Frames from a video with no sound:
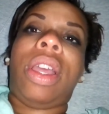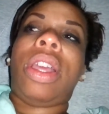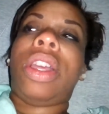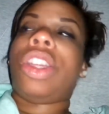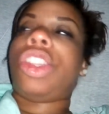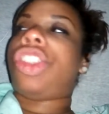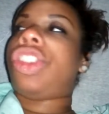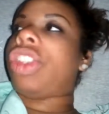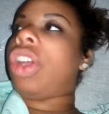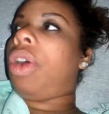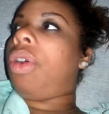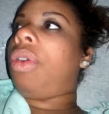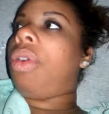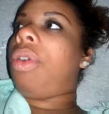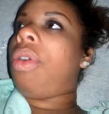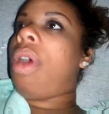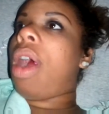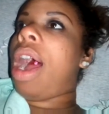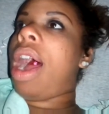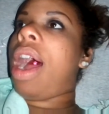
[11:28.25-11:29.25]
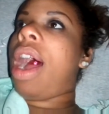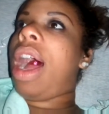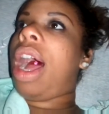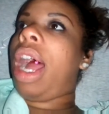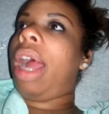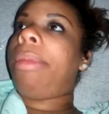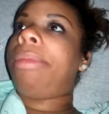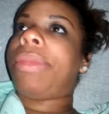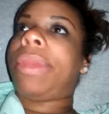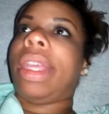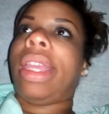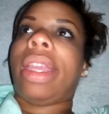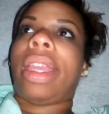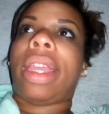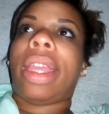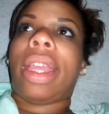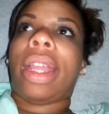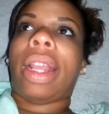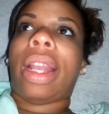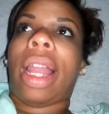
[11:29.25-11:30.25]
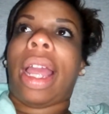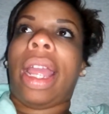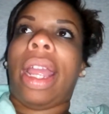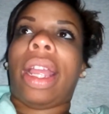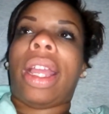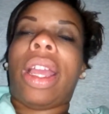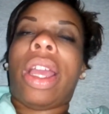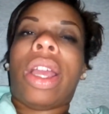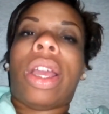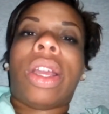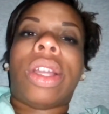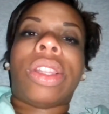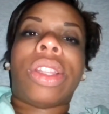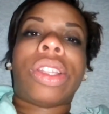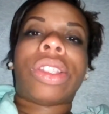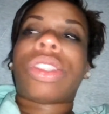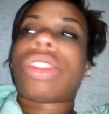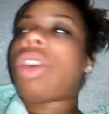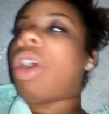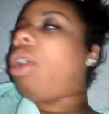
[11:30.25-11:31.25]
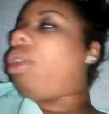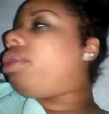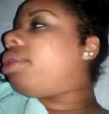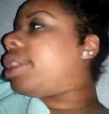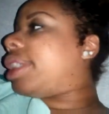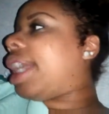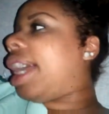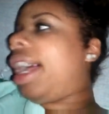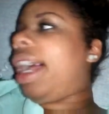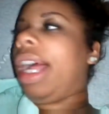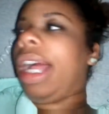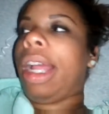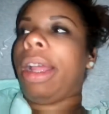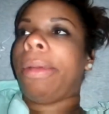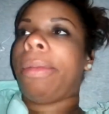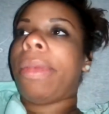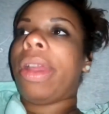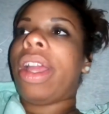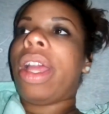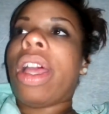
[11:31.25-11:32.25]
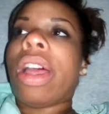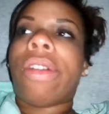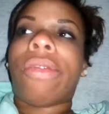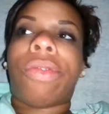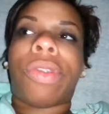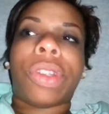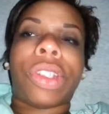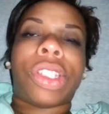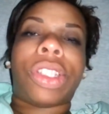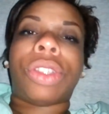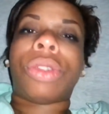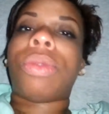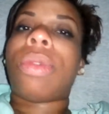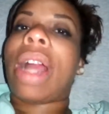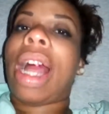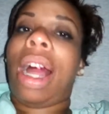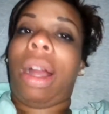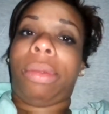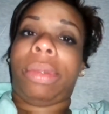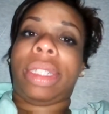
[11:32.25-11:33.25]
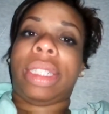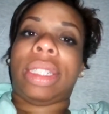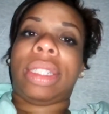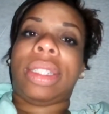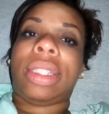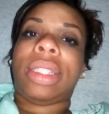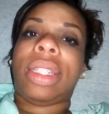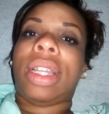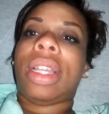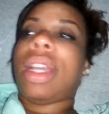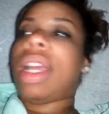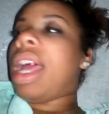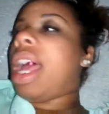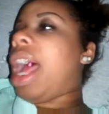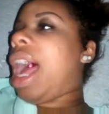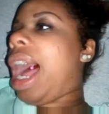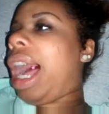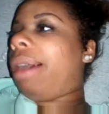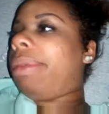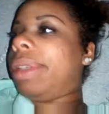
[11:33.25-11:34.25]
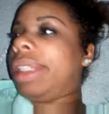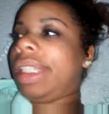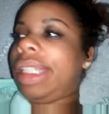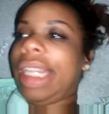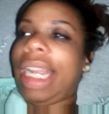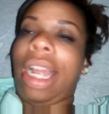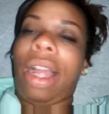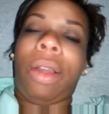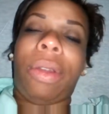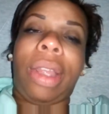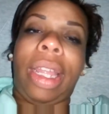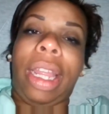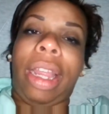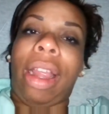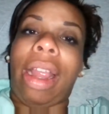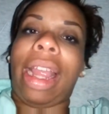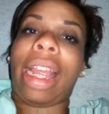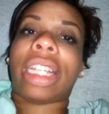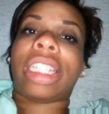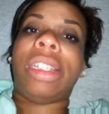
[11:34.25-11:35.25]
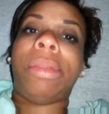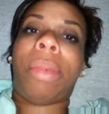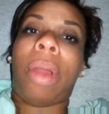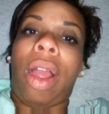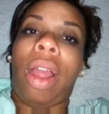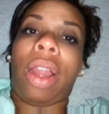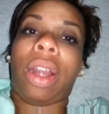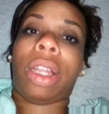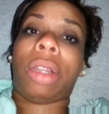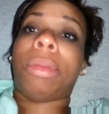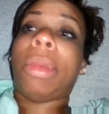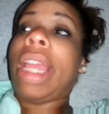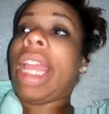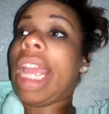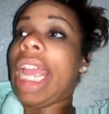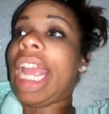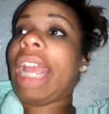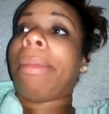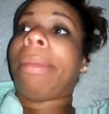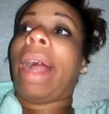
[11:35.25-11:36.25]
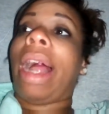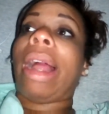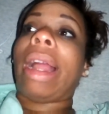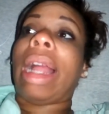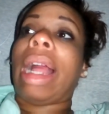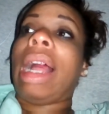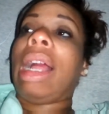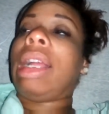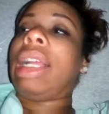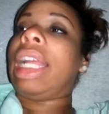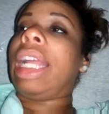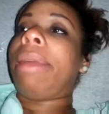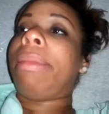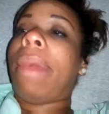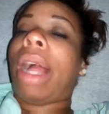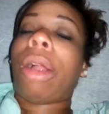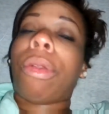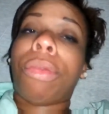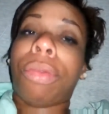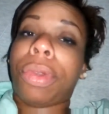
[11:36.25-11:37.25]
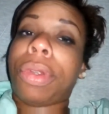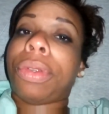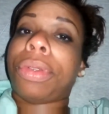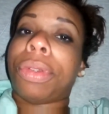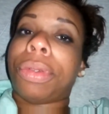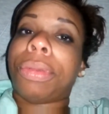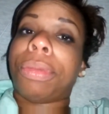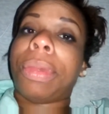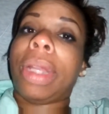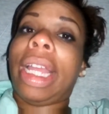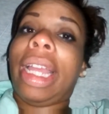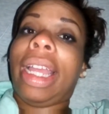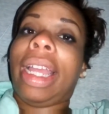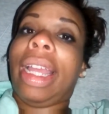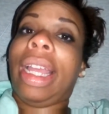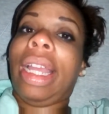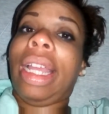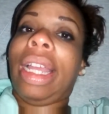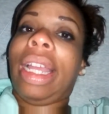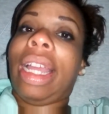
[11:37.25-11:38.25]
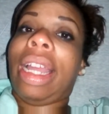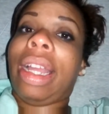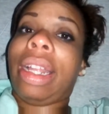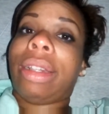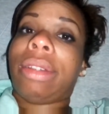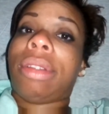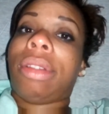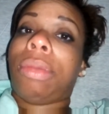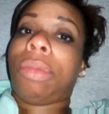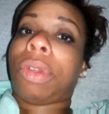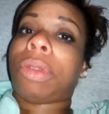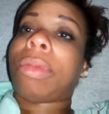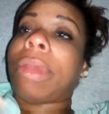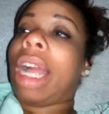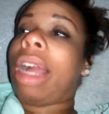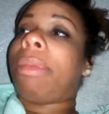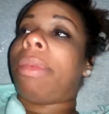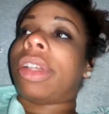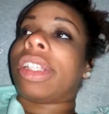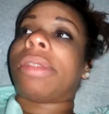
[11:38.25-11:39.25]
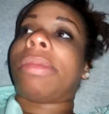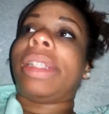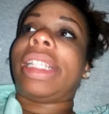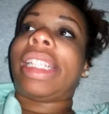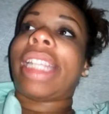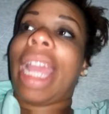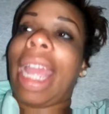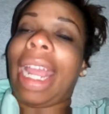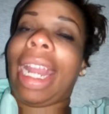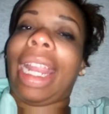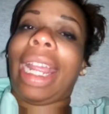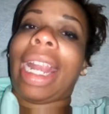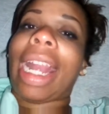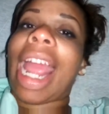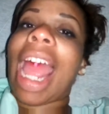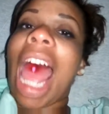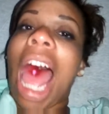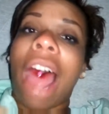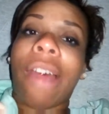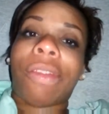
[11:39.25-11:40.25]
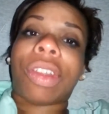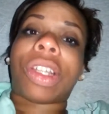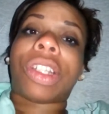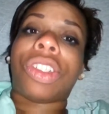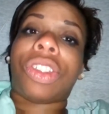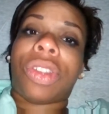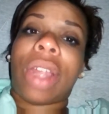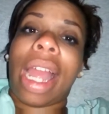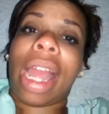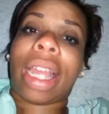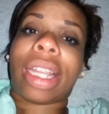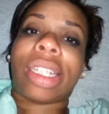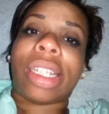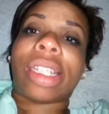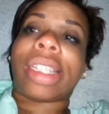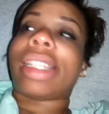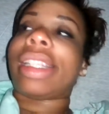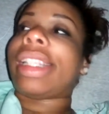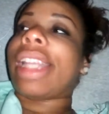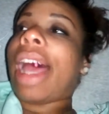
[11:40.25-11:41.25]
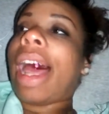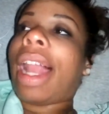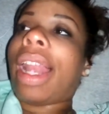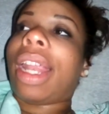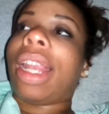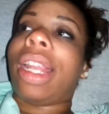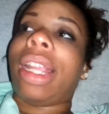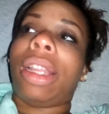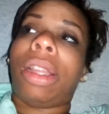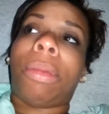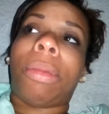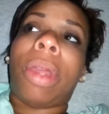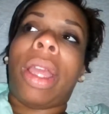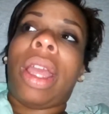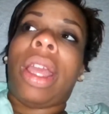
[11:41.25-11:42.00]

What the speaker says: So I'm thinking, like, this whole time for 2 hours, I was down here antepartum in my room, the room that I'm supposed to be staying in, having contractions, telling them,